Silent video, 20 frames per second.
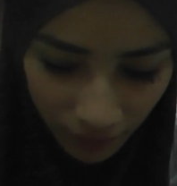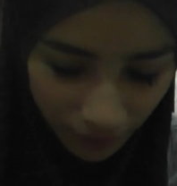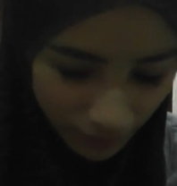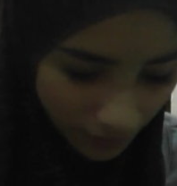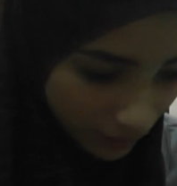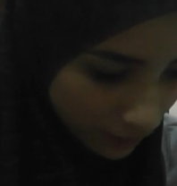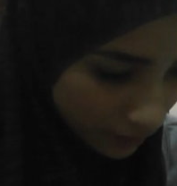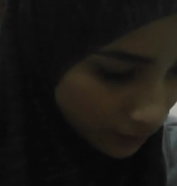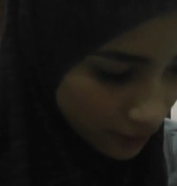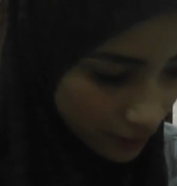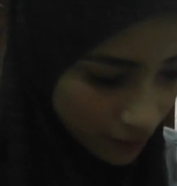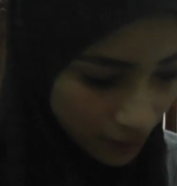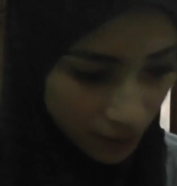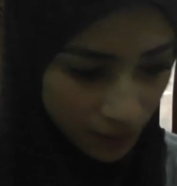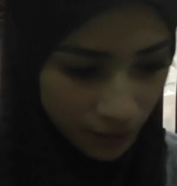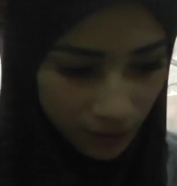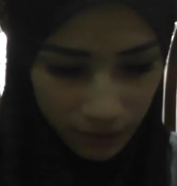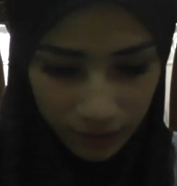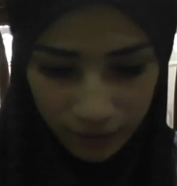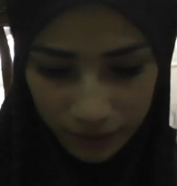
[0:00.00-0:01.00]
okay
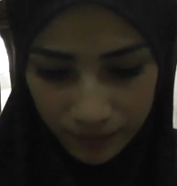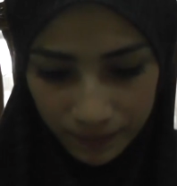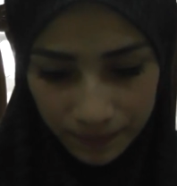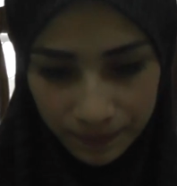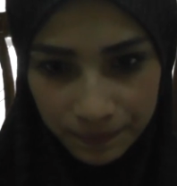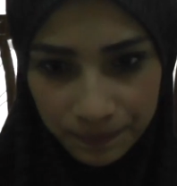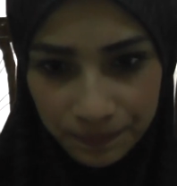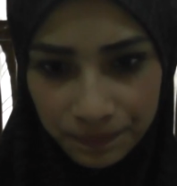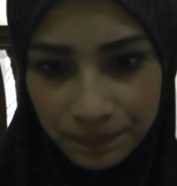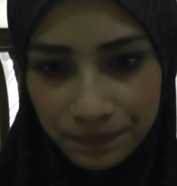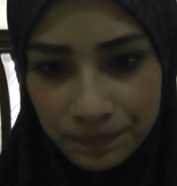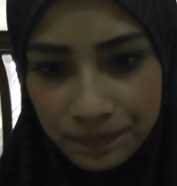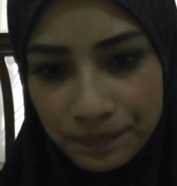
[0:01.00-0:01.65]
um,